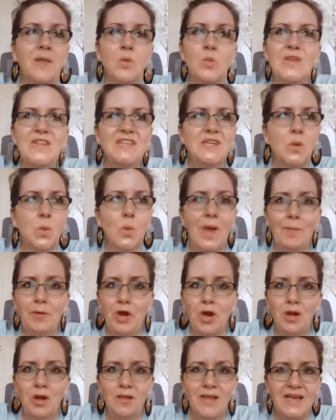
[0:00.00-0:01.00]
we did a
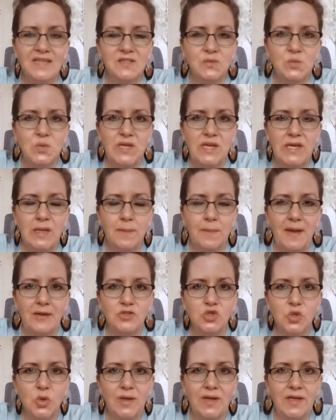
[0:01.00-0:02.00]
webinar last week
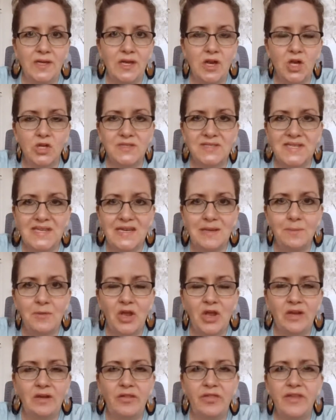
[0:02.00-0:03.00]
about joining our team
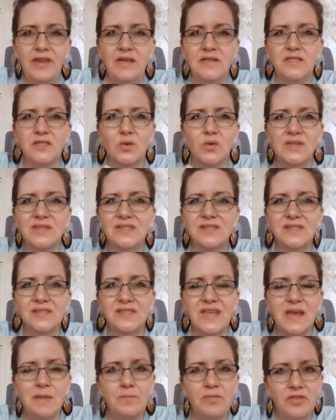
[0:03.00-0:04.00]
kind of thing. So it's the
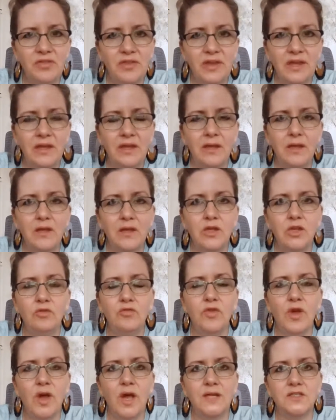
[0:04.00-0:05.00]
same thing.
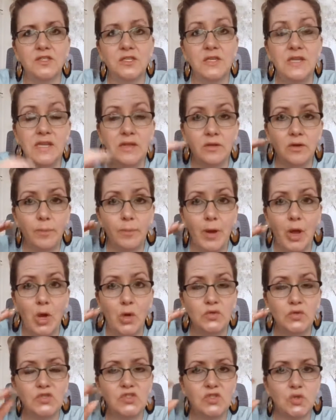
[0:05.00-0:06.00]
You've got to either
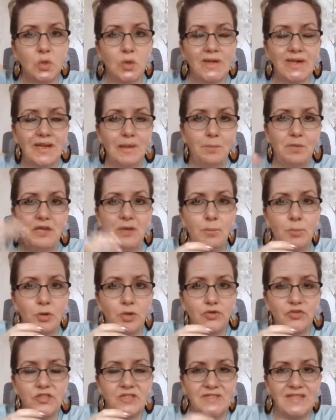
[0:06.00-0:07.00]
post or get
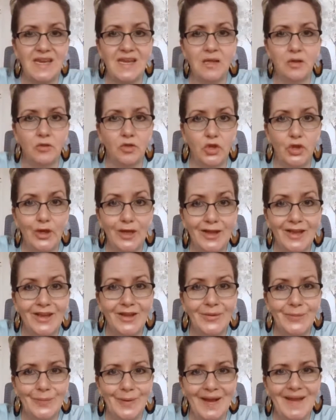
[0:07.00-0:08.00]
people to take a look,
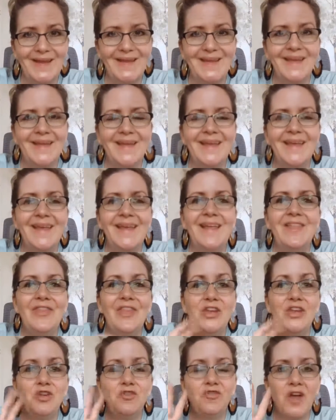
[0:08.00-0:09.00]
right?
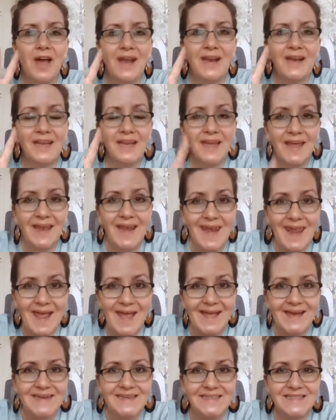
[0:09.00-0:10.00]
Then you've got to
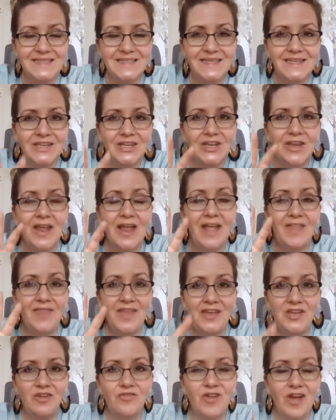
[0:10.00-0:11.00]
connect, and
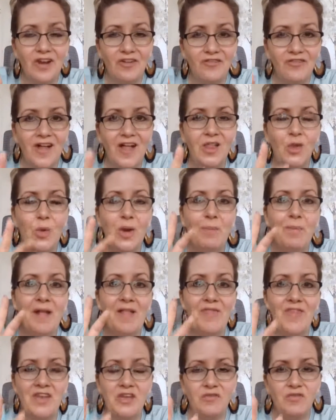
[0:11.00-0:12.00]
then you've got to follow up,
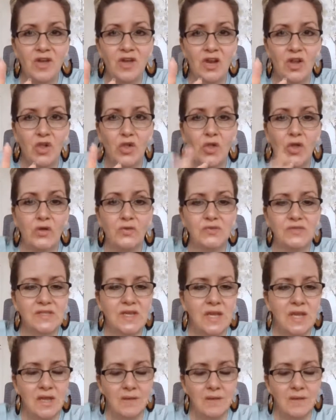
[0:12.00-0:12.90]
and then you've got to close.